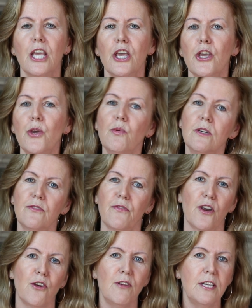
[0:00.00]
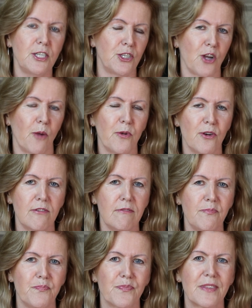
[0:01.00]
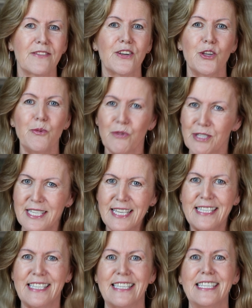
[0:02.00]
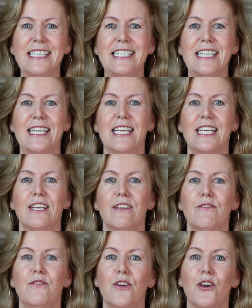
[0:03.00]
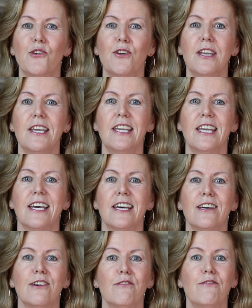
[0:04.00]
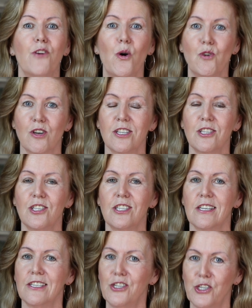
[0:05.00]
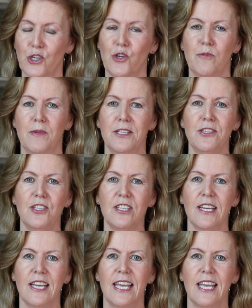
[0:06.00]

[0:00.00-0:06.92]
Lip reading: He was very stubborn, very persistent, very focused and determined.